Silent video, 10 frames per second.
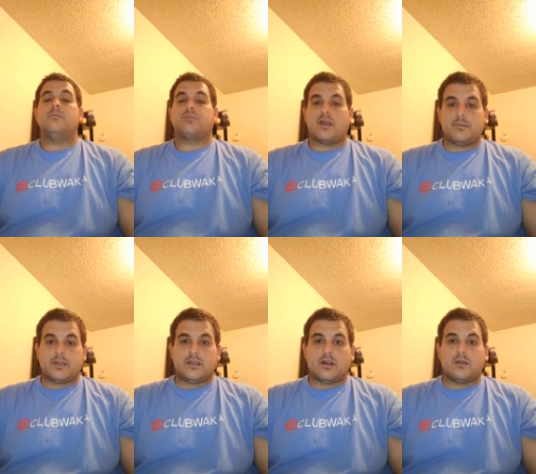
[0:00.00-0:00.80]

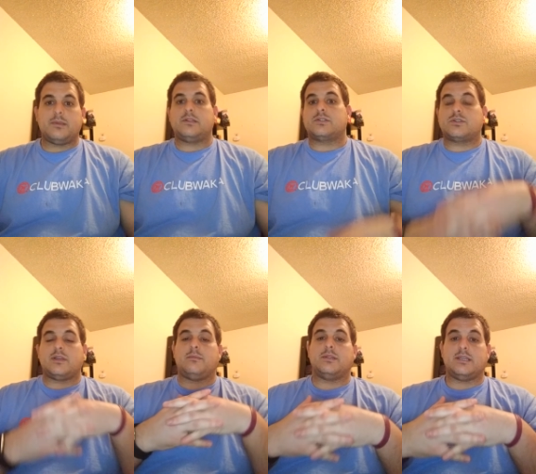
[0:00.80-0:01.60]
primary carbon. They're
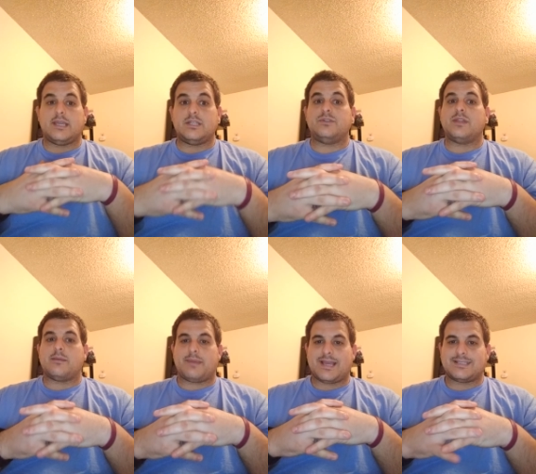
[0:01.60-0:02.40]
still able to get and do
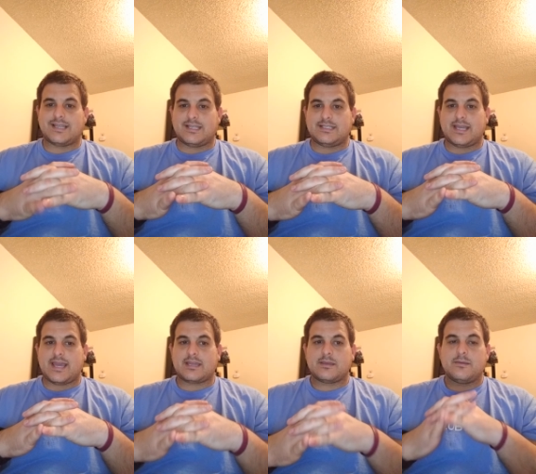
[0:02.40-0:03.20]
that backside
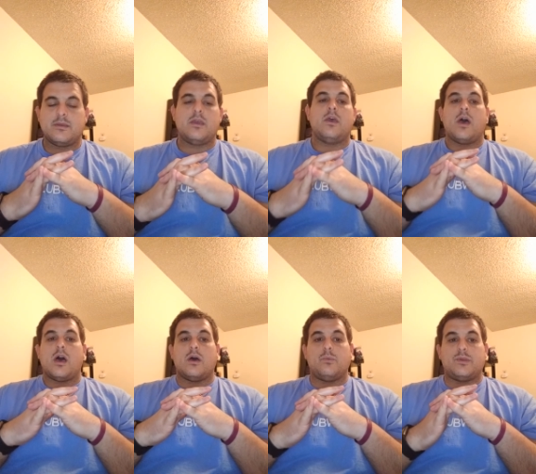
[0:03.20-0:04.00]
attack.
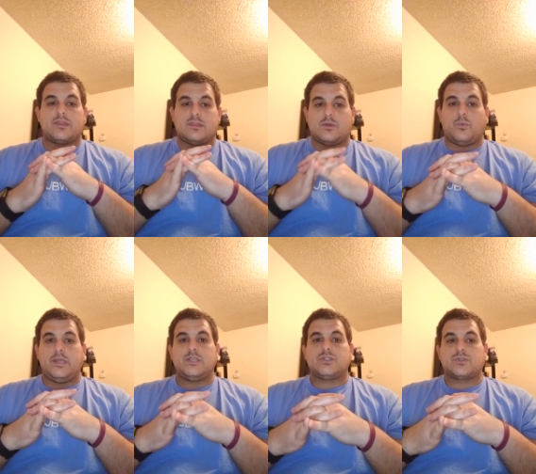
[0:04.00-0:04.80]
With the
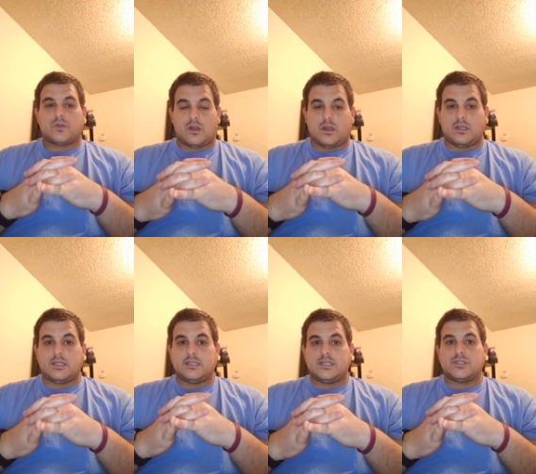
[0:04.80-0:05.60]
weak strong
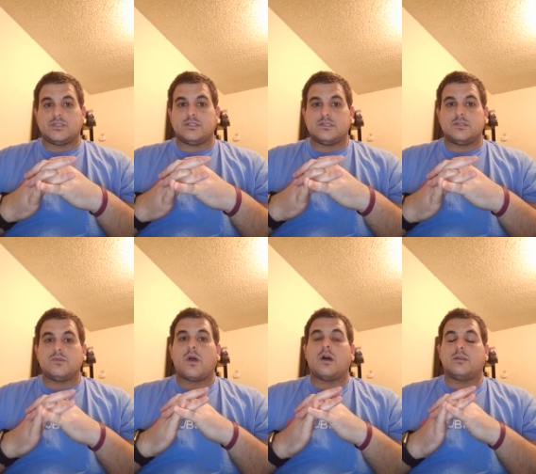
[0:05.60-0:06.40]
conditions
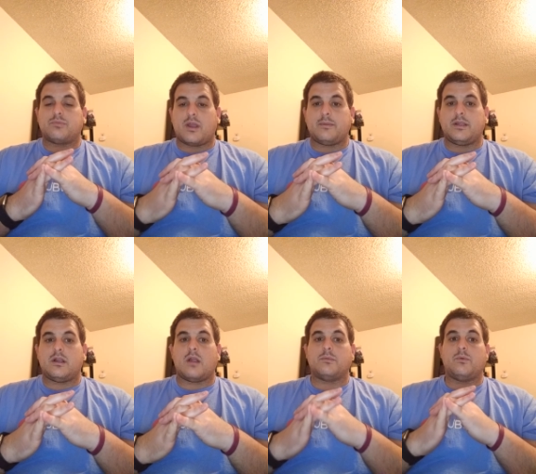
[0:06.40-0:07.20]
on a primary
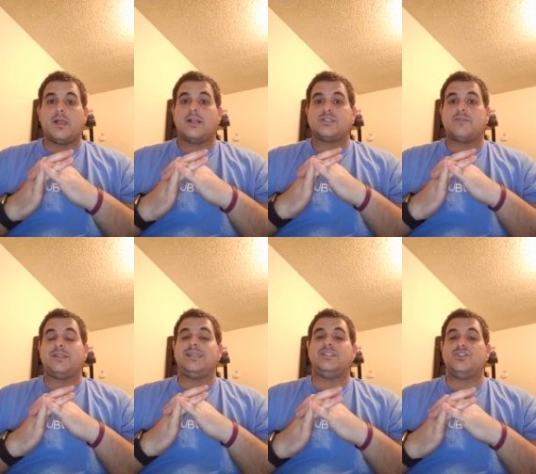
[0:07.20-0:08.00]
carbon, we'll actually have
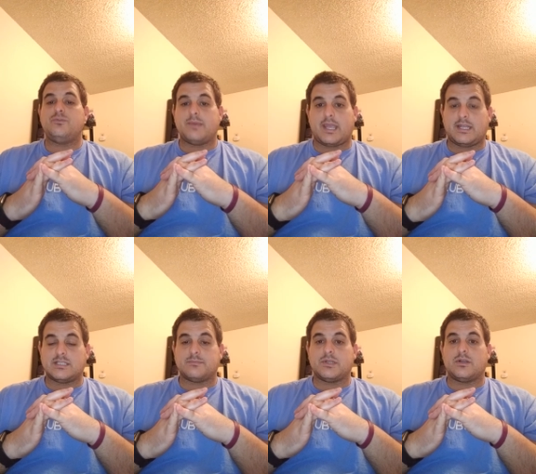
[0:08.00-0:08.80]
an E2
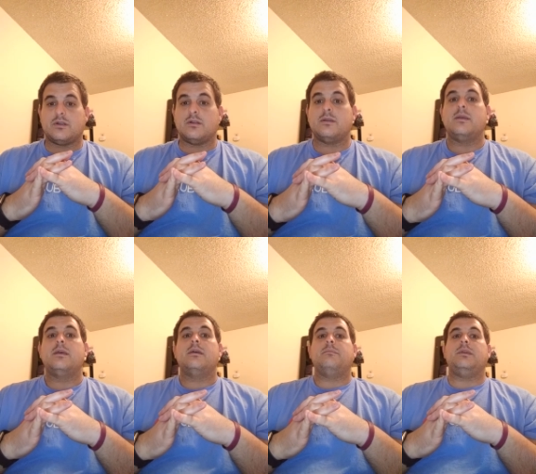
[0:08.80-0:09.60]
mechanism occur
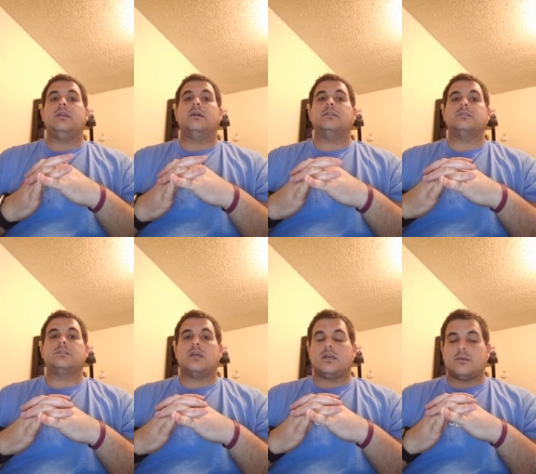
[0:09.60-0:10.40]
because